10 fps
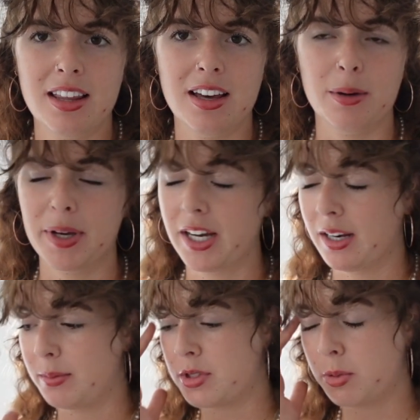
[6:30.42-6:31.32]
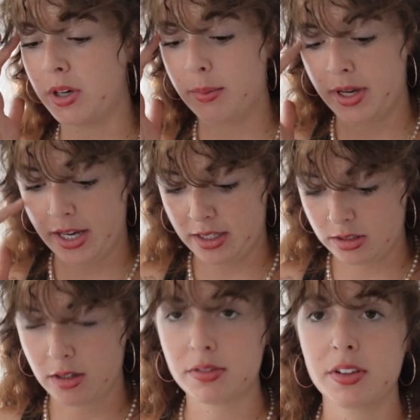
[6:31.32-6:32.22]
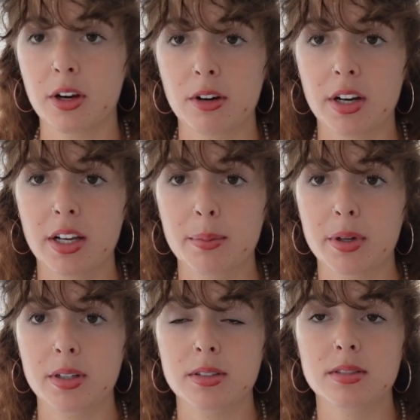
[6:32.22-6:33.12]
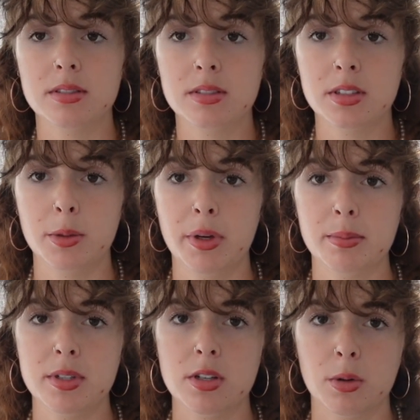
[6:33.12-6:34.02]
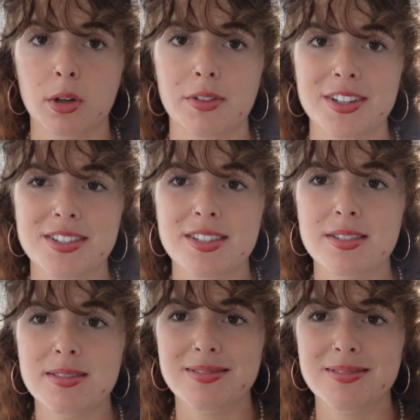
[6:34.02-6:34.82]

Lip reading: oh my god, I'm sweating my ass off already, but you make me so nervous.